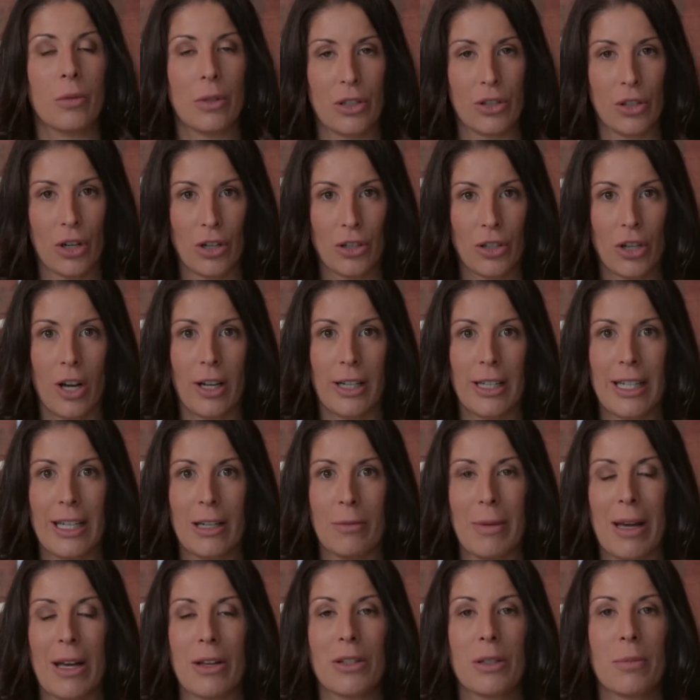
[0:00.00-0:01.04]
we start
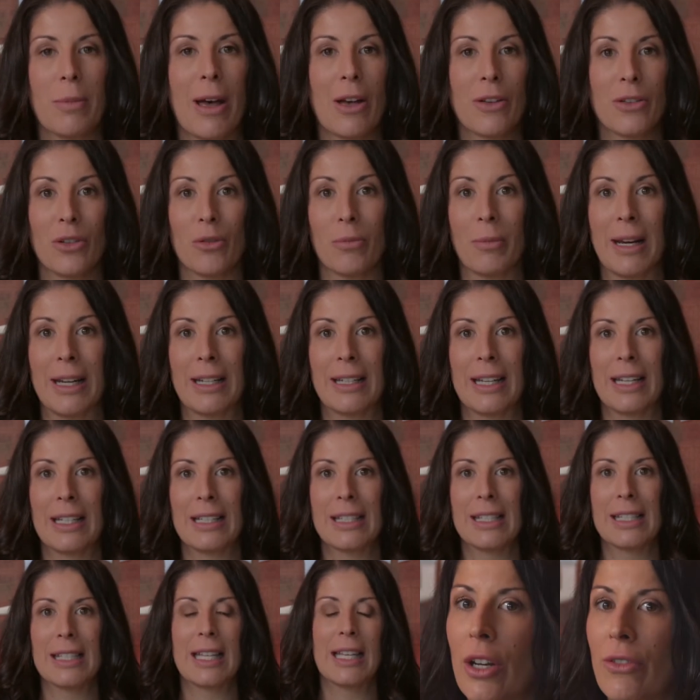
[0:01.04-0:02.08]
talking about spousal
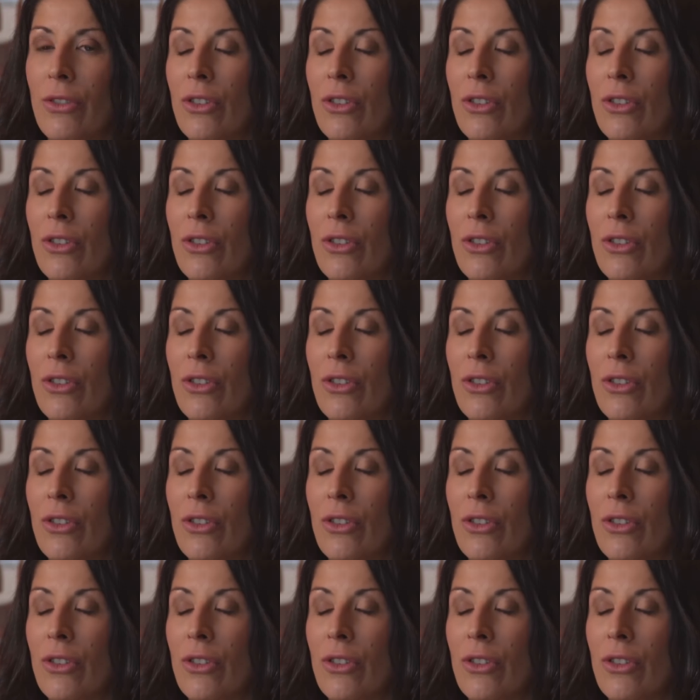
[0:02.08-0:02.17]
maintenance.